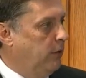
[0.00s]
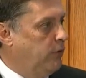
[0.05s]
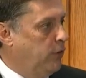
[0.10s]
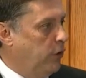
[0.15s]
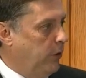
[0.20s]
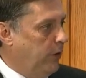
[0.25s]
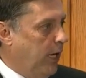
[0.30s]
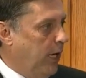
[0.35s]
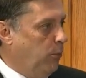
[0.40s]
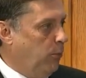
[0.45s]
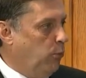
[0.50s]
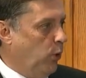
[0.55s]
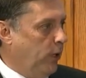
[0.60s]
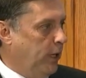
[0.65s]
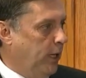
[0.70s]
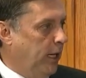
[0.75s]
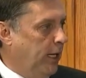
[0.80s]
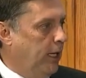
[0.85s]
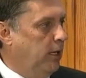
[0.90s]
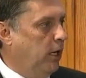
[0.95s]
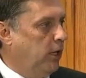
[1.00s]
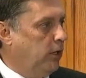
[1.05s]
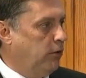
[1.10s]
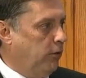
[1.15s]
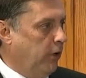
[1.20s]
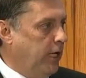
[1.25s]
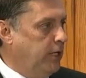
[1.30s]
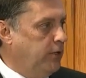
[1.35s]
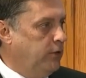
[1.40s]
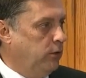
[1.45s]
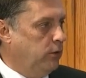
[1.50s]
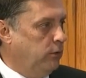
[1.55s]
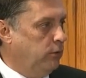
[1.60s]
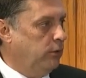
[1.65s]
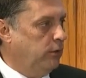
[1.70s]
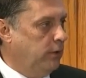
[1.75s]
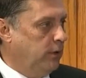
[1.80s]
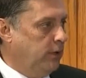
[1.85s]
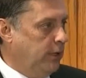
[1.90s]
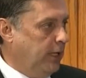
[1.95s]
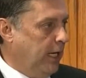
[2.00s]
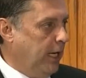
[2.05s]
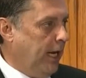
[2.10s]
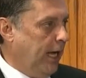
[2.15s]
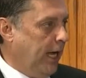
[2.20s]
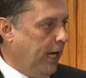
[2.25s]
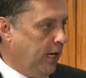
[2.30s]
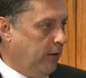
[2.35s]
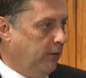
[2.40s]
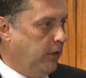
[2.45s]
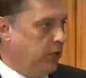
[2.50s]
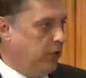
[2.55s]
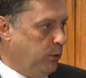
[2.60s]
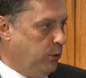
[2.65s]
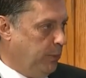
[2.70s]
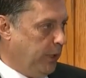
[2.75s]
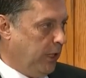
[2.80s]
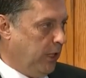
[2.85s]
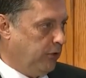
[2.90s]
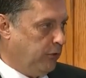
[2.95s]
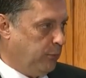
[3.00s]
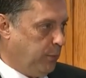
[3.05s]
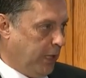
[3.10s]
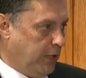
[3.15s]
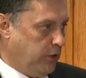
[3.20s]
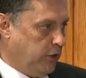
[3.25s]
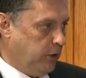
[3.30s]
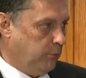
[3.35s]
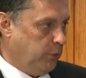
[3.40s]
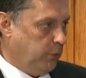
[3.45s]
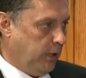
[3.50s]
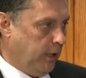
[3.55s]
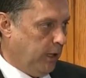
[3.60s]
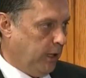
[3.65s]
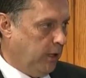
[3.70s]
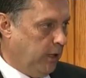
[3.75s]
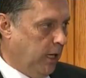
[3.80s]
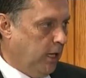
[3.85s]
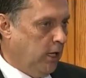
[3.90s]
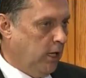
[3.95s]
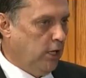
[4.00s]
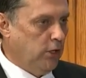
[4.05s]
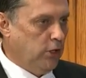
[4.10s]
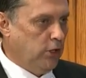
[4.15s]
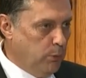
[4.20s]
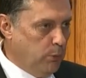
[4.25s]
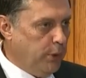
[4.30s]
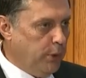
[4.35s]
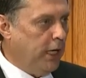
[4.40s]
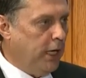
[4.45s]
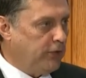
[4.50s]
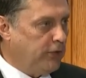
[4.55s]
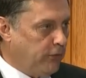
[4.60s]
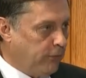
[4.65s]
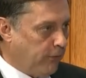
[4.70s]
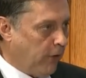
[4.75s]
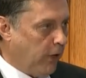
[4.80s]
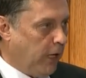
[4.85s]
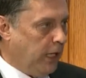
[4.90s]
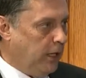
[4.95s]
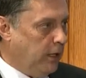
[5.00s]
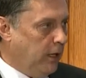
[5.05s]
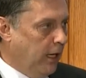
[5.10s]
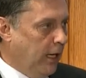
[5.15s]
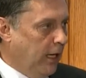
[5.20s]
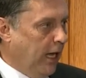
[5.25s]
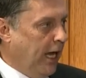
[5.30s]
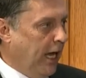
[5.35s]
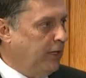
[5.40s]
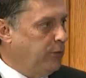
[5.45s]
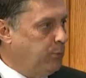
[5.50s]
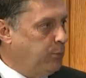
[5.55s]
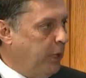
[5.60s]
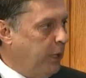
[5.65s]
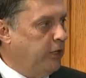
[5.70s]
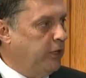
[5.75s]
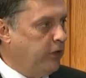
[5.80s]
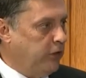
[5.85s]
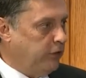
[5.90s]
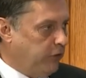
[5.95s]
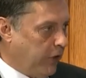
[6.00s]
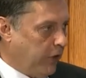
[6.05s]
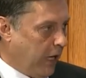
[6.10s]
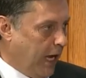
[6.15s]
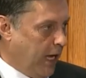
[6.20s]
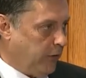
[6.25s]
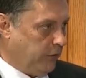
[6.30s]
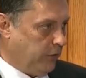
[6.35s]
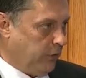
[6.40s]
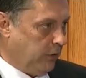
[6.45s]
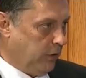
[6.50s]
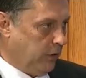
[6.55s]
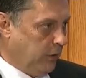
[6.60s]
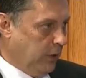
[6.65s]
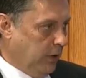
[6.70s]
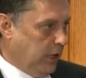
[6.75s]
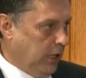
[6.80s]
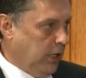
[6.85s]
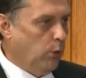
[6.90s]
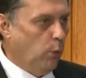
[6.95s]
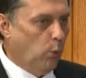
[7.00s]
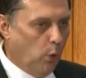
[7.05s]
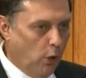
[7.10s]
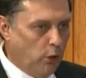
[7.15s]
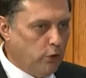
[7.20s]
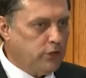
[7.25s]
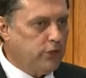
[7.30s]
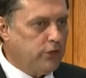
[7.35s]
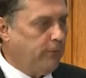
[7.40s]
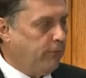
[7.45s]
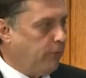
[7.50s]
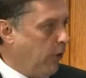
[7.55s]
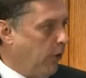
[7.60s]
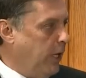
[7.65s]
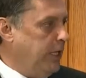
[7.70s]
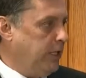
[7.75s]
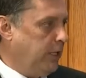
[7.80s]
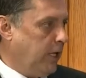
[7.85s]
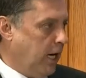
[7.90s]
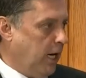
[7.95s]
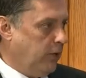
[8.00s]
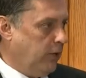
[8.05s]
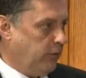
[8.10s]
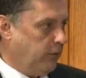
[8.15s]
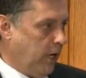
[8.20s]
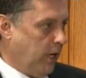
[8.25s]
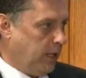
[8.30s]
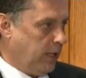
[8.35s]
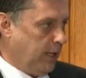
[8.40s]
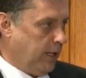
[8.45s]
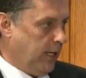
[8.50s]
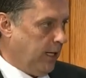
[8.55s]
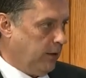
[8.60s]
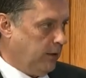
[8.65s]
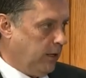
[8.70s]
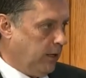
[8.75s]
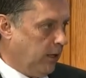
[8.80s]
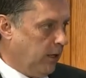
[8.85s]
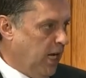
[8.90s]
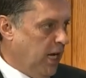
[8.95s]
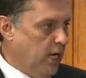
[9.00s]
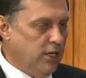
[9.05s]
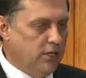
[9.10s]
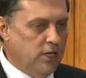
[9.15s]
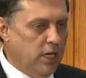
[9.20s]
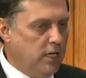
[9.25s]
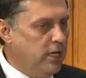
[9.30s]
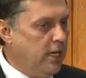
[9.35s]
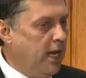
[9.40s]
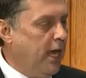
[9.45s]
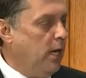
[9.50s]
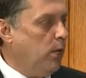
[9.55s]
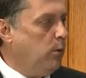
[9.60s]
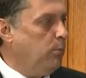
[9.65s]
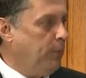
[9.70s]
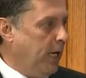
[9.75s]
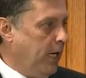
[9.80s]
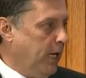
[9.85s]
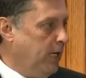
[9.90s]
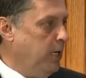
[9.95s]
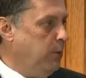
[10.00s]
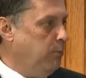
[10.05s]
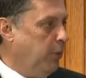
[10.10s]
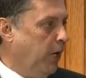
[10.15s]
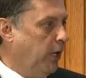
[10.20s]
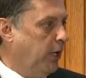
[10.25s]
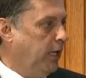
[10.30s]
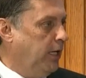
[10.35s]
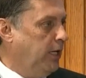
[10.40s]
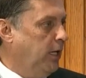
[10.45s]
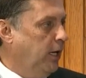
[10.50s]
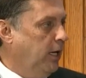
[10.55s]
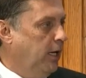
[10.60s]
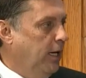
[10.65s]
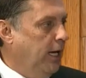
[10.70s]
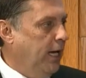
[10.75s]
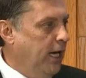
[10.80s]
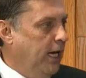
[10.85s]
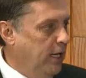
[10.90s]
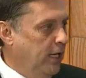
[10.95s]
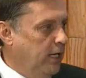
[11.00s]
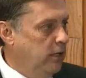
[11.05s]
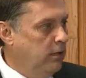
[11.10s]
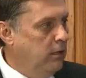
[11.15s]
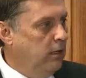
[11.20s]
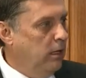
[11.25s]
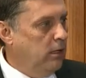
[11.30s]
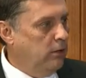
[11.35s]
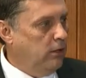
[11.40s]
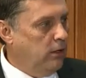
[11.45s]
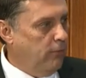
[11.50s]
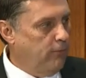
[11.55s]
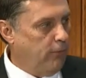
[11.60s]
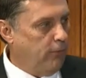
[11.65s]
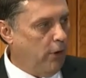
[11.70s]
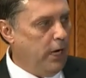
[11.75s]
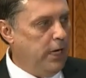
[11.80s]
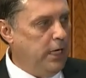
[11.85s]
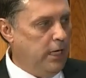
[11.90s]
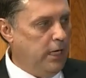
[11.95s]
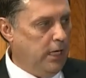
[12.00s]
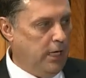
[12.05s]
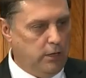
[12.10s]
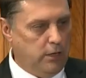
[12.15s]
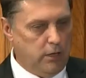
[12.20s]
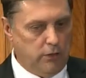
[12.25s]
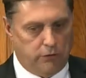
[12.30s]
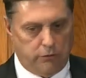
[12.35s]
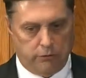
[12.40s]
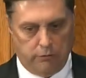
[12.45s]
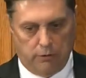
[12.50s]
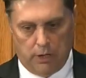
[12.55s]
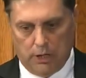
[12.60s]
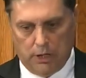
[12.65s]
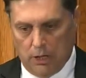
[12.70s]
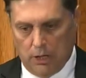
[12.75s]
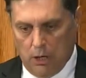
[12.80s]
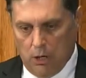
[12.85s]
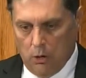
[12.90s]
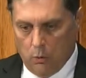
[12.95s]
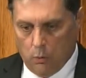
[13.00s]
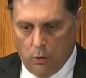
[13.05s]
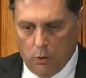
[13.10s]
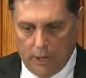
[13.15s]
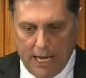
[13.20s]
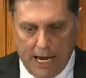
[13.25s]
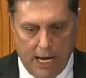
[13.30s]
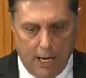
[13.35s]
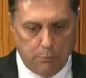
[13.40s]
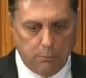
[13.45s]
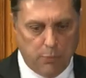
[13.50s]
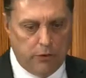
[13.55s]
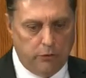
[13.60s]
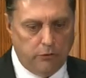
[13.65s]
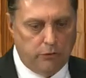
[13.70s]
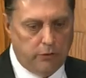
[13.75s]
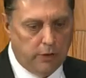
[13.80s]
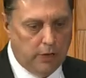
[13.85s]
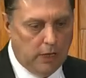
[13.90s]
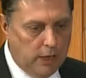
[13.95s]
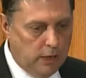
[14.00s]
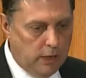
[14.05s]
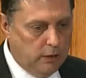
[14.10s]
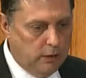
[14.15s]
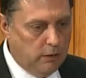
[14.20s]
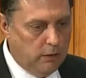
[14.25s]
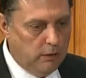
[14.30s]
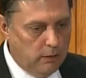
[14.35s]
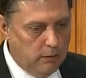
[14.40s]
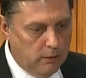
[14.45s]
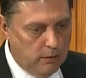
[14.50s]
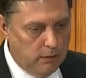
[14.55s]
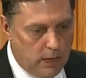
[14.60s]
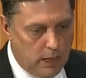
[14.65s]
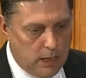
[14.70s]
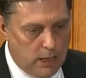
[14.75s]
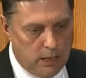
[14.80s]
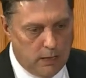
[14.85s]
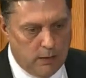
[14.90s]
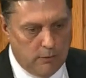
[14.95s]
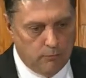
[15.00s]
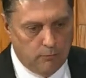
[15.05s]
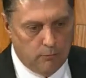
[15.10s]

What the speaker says: to them when they agreed to get out of the UPS pension plan. UPS Freight has been a disaster. Worst freight contract out there. Didn't help anybody in the freight industry. What happens in the